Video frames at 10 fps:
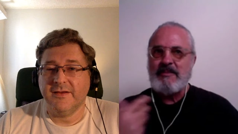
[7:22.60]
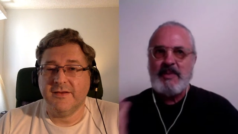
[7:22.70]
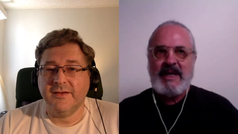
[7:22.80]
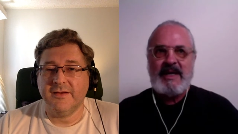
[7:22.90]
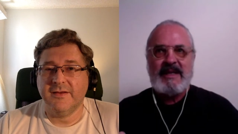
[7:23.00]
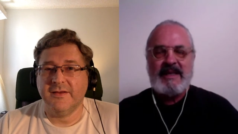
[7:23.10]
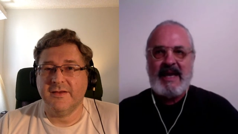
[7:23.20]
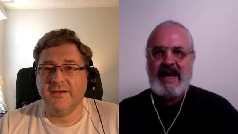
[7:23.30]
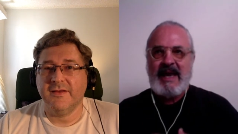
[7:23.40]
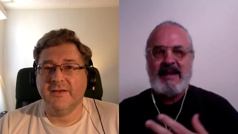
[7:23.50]
Speaker 1: a play like
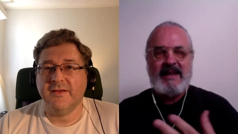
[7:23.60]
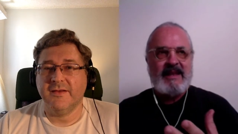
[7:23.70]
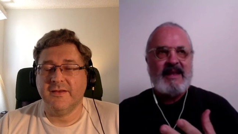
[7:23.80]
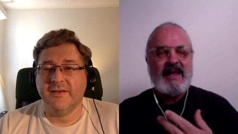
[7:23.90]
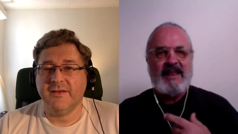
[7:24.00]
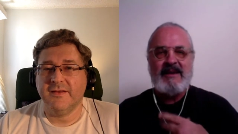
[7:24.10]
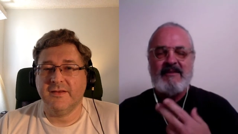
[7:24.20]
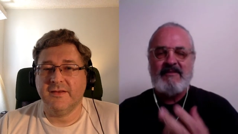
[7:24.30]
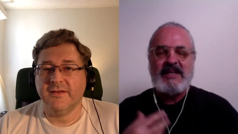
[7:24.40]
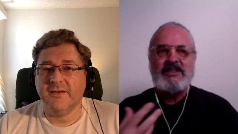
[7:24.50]
that, and and then
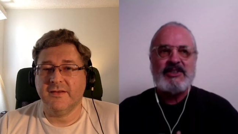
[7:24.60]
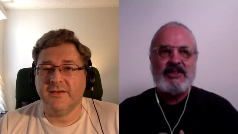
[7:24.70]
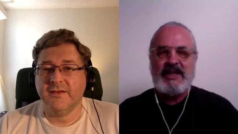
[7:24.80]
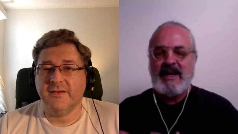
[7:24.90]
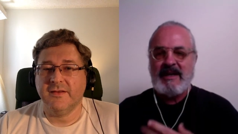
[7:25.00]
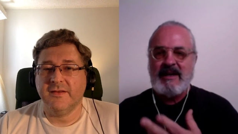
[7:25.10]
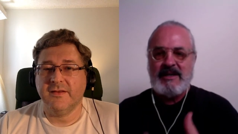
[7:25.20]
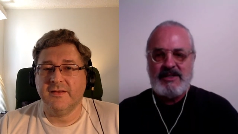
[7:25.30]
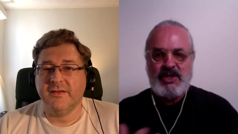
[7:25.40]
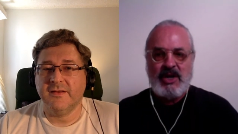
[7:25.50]
eventually I got a
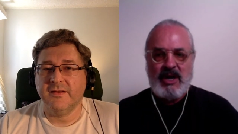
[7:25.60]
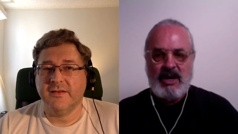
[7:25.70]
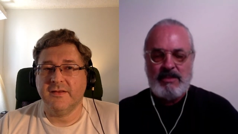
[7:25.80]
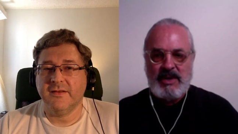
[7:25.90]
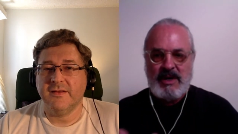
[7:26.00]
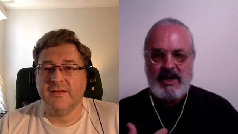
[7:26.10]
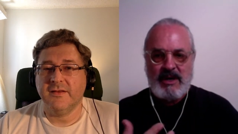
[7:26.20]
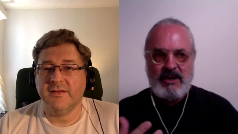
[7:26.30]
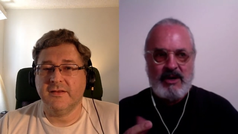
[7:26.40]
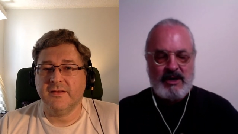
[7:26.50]
job
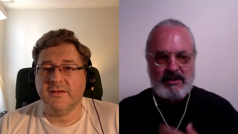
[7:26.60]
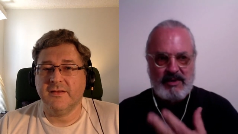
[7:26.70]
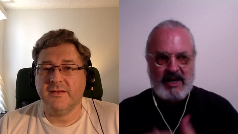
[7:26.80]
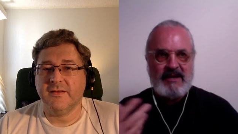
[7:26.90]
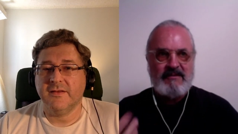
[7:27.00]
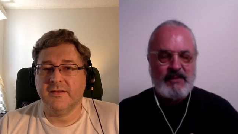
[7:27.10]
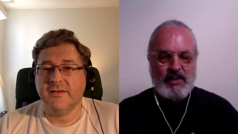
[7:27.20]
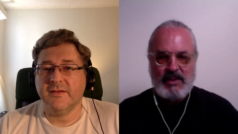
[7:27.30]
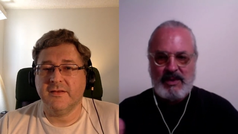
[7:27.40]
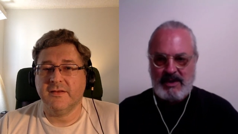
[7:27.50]
uh, uh, writing
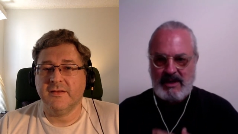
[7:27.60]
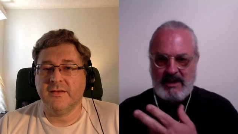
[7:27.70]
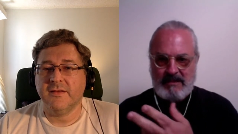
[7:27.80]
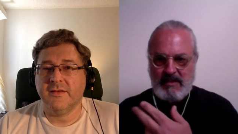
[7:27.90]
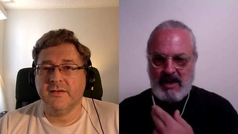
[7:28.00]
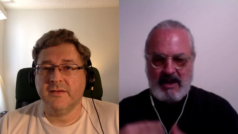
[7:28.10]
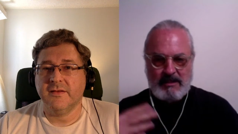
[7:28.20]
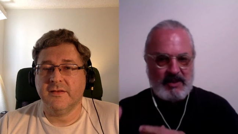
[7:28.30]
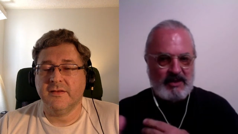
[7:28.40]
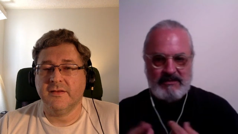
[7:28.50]
for uh, a
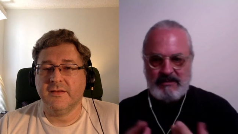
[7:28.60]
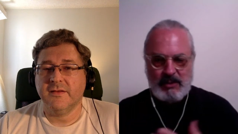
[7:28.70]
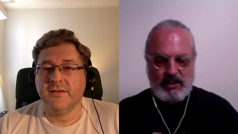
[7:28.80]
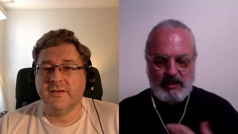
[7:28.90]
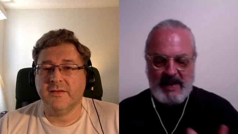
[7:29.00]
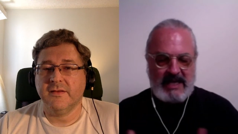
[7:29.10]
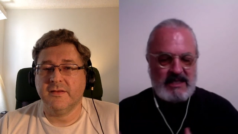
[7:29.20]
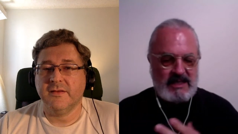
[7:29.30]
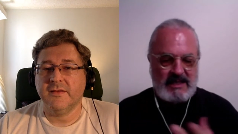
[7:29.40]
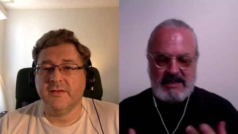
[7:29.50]
couple of local
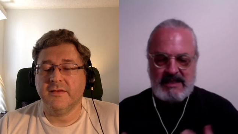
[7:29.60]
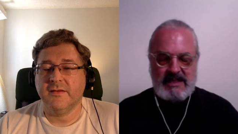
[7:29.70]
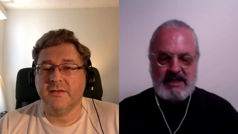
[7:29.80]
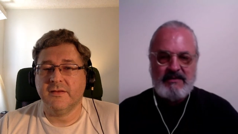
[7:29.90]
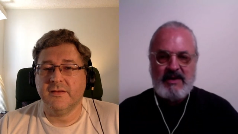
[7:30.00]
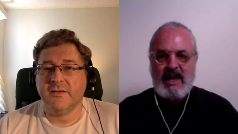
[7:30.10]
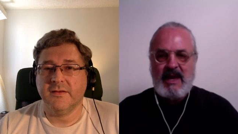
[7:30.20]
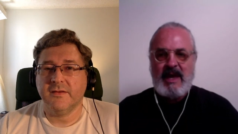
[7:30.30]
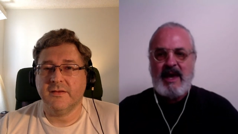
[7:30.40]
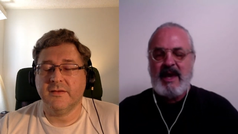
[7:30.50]
magazines and stuff.
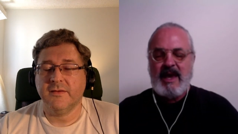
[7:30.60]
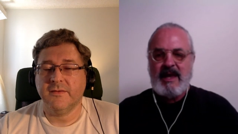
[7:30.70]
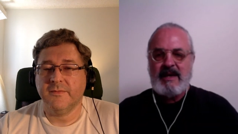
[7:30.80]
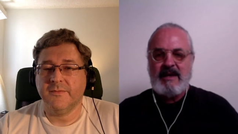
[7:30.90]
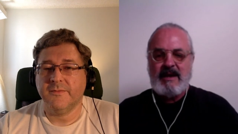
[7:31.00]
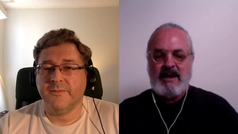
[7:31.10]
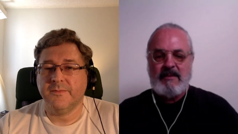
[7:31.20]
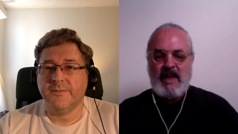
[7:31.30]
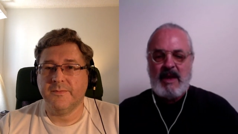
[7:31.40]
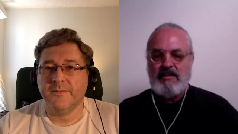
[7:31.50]
And uh,
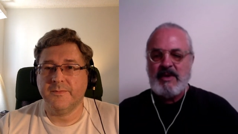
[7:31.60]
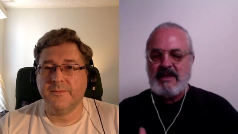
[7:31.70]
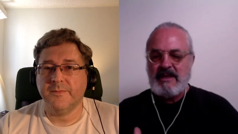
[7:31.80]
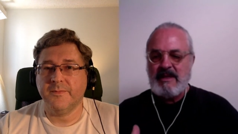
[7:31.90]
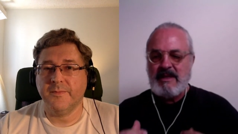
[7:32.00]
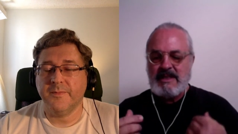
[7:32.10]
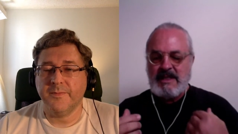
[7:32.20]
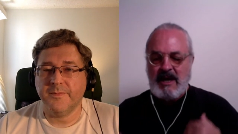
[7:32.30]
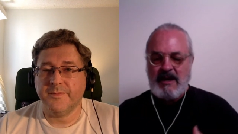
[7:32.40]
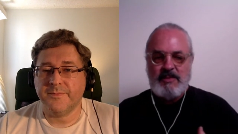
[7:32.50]
but the the
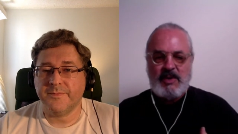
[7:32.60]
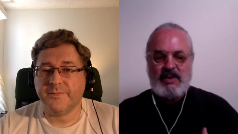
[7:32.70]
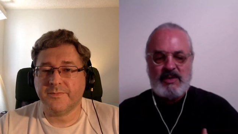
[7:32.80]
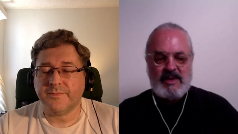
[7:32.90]
tugboat